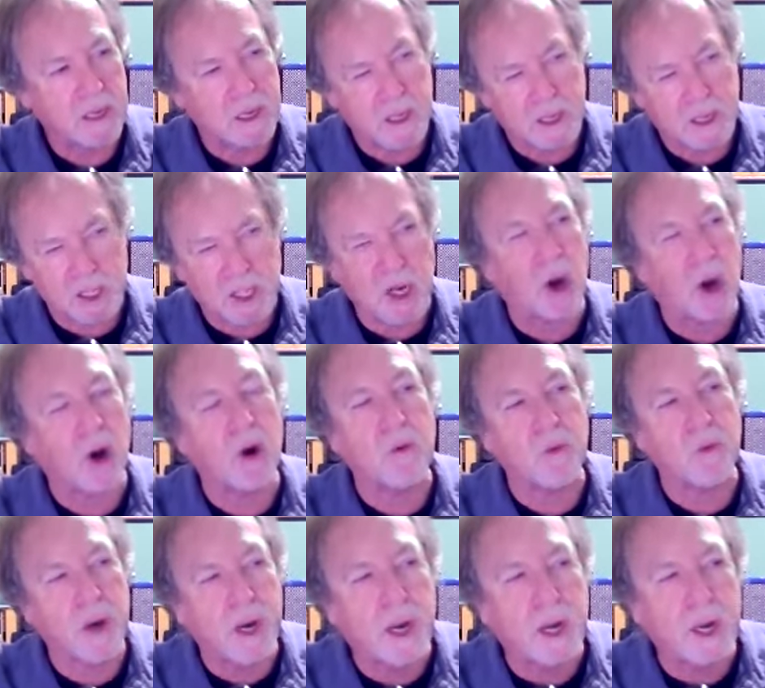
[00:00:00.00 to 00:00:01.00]
It's
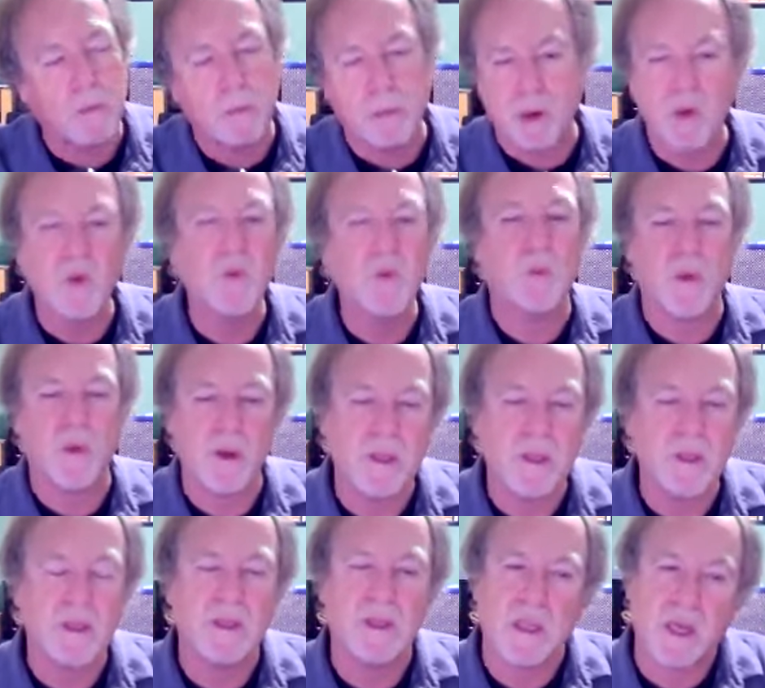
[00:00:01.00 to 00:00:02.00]
already a
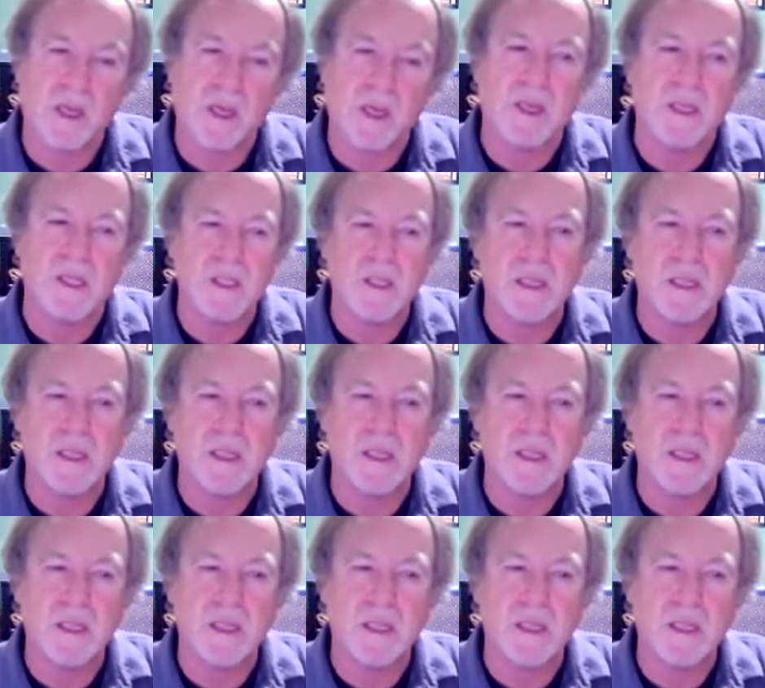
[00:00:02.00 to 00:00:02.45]
blueprint that you